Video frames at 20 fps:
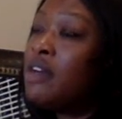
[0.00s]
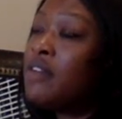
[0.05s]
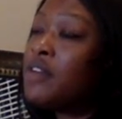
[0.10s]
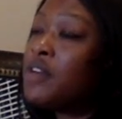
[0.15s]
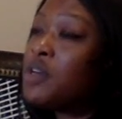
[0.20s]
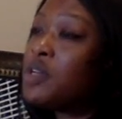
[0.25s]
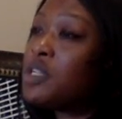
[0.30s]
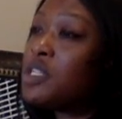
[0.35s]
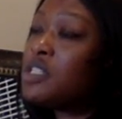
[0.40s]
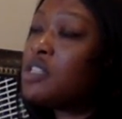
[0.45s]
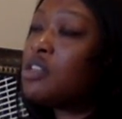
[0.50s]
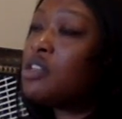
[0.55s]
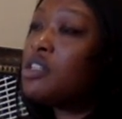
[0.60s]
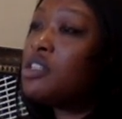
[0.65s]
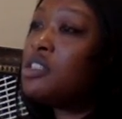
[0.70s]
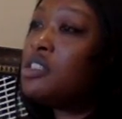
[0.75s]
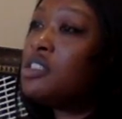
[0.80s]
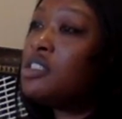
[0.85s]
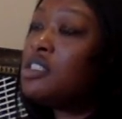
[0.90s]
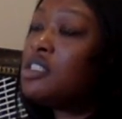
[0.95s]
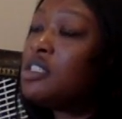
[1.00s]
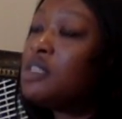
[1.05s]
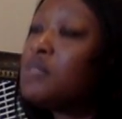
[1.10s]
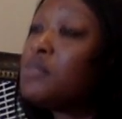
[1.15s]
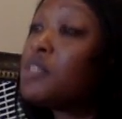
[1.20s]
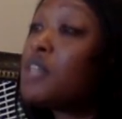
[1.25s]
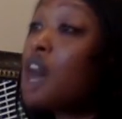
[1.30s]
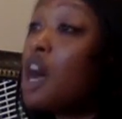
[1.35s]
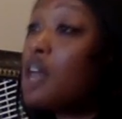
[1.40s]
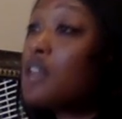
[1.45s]
focus on some
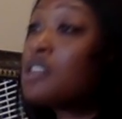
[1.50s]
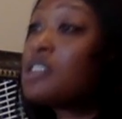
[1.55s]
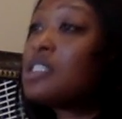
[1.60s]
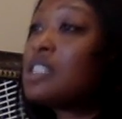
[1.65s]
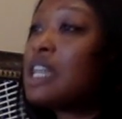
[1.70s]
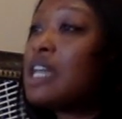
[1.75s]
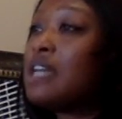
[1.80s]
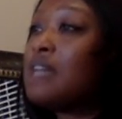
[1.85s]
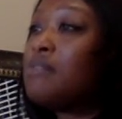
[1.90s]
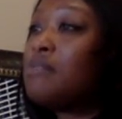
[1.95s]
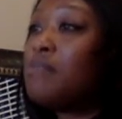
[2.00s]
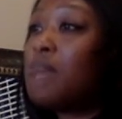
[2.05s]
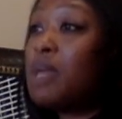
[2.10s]
thoughts that